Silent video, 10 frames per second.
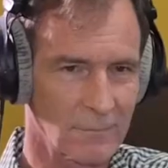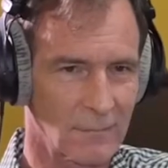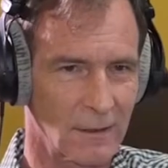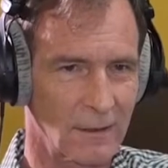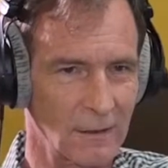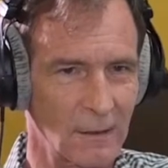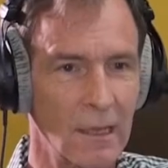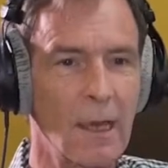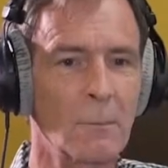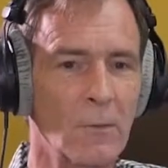Okay.
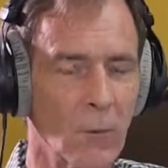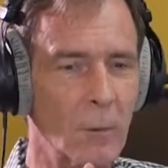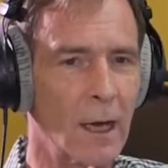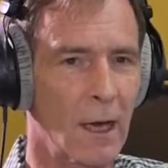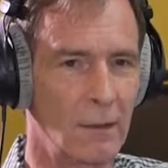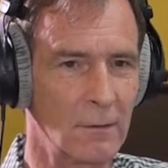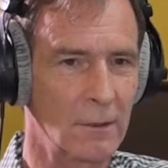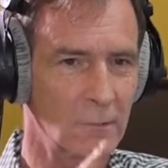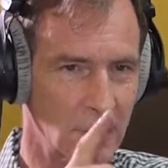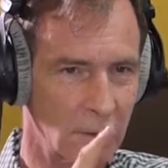Before we go,
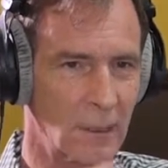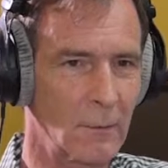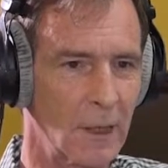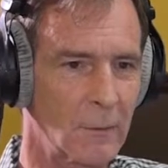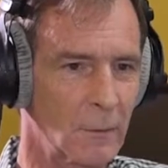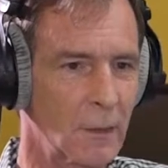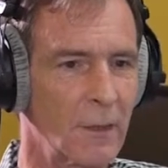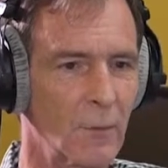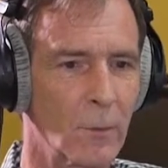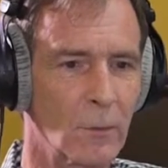because we're just coming up, we're going
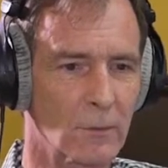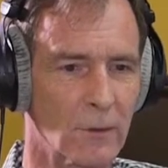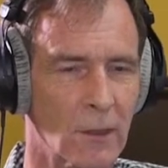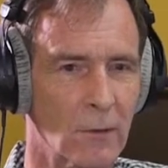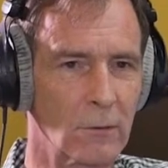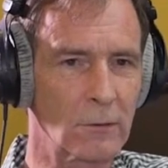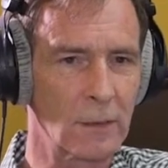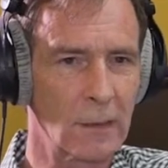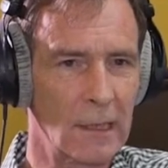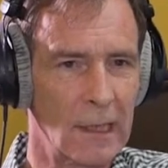to have a pause for the cause
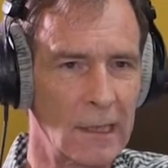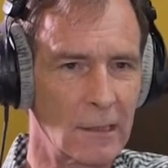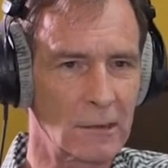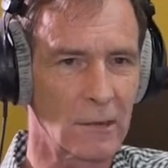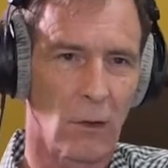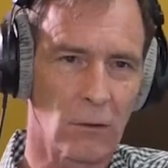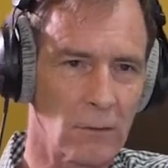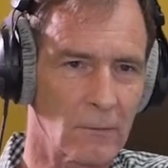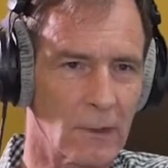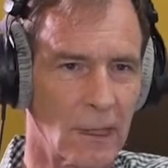and a song.
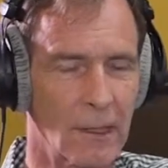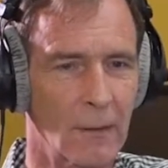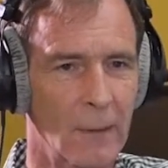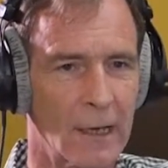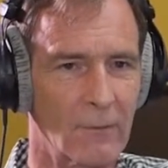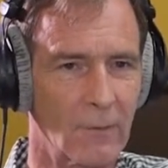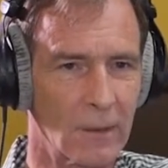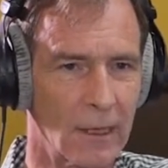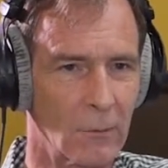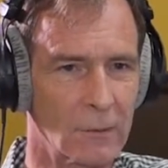We can come back and
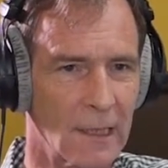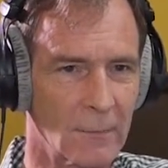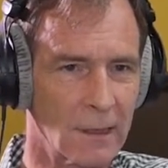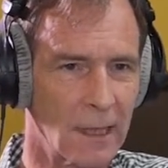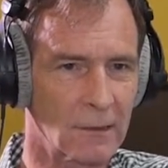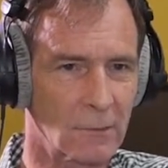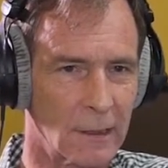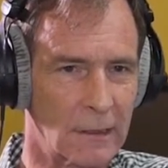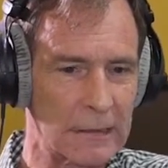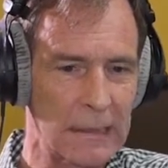find out what's happening next week.